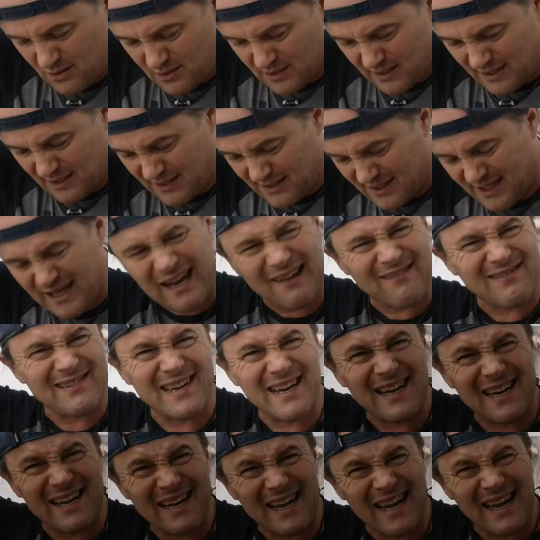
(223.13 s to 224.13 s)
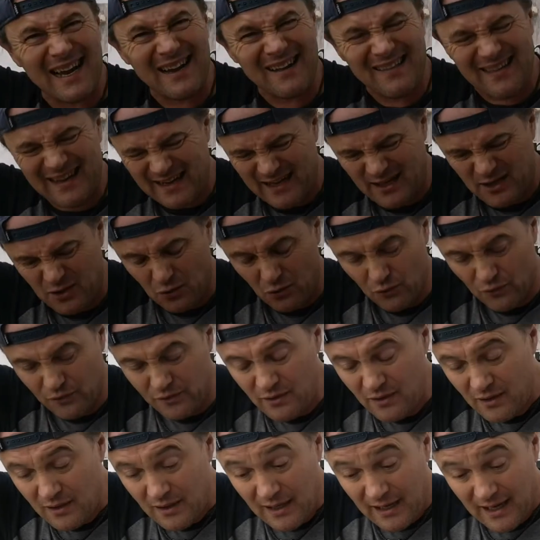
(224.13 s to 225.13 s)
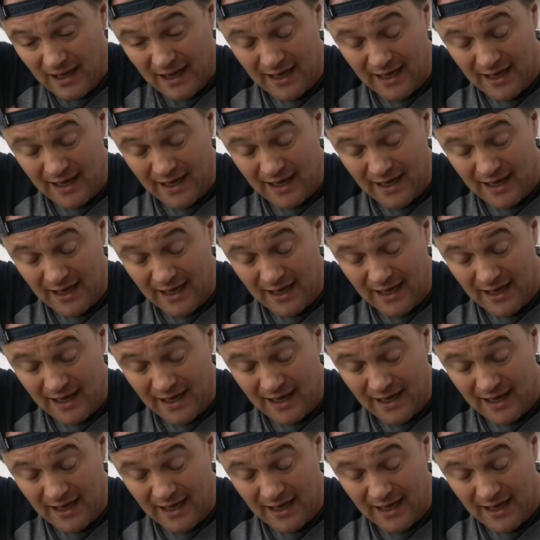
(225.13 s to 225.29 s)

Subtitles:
what the hell, are they going to get anything done?